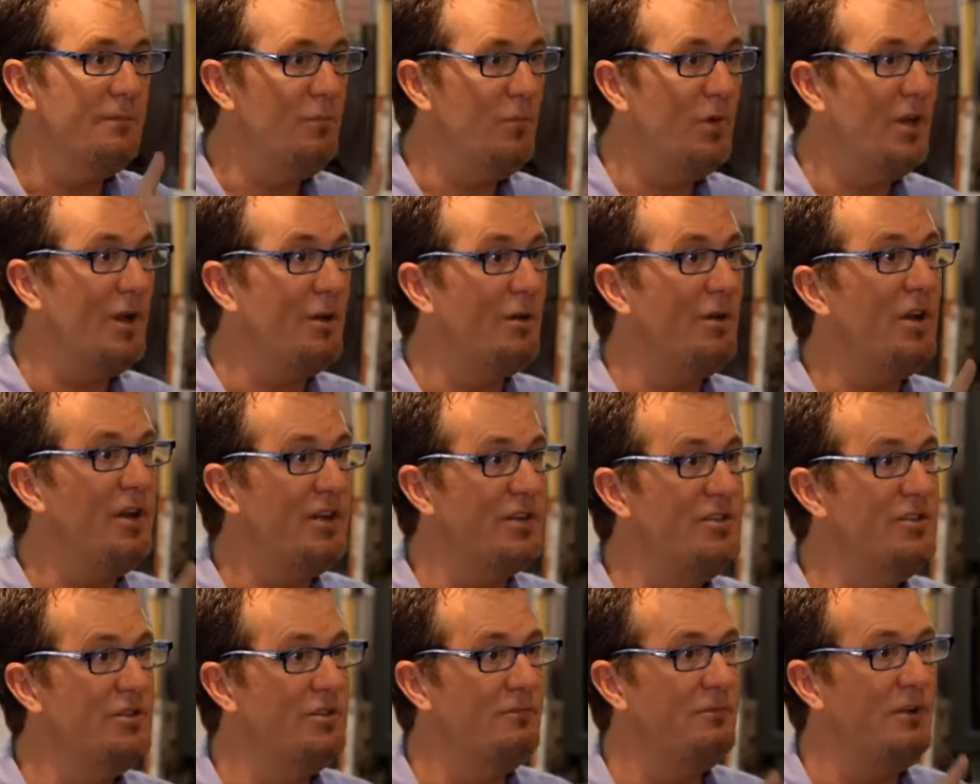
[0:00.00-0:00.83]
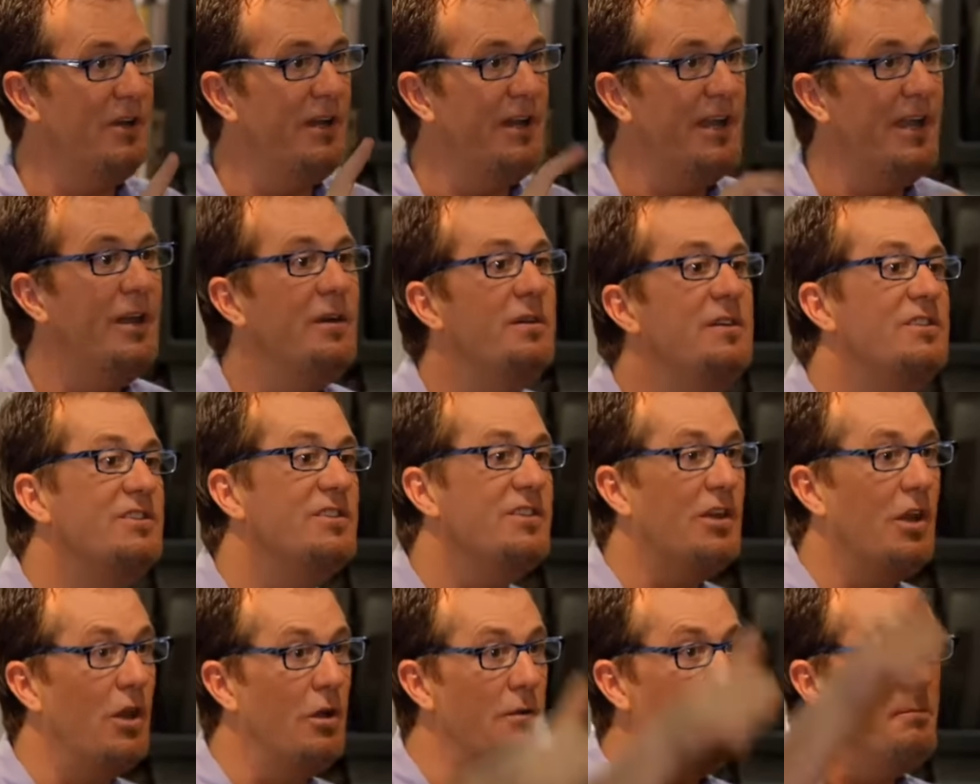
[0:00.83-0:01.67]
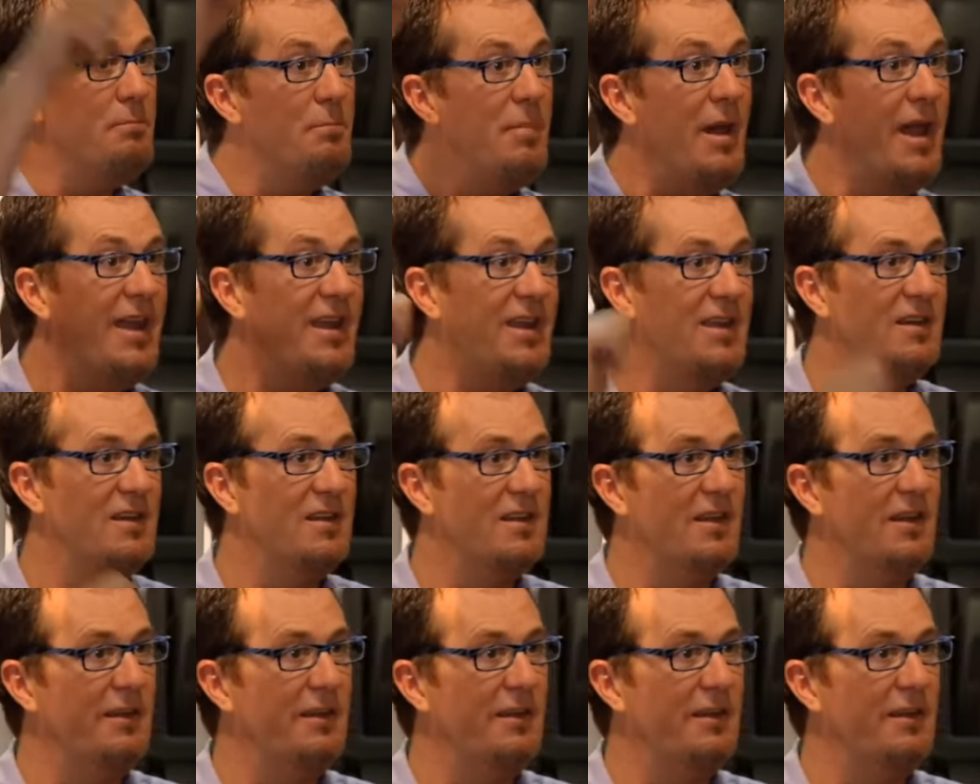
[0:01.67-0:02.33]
What I would like to do right now is to go back into